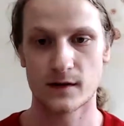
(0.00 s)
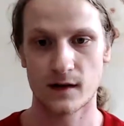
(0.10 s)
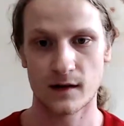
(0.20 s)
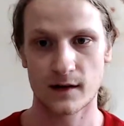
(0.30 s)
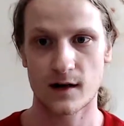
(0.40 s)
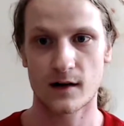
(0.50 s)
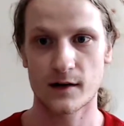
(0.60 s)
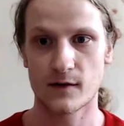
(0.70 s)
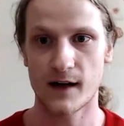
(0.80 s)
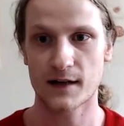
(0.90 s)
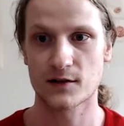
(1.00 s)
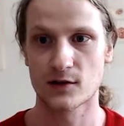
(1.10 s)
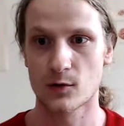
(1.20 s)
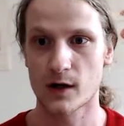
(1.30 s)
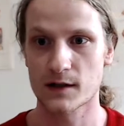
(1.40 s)

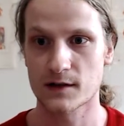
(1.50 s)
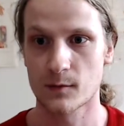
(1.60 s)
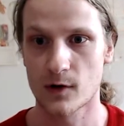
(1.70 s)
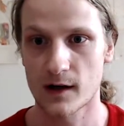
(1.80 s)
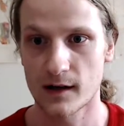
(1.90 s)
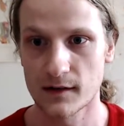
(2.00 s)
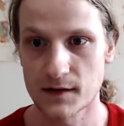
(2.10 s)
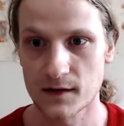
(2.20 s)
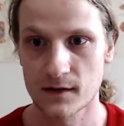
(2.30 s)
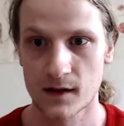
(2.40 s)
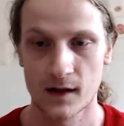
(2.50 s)
cardiovascular work somewhere else.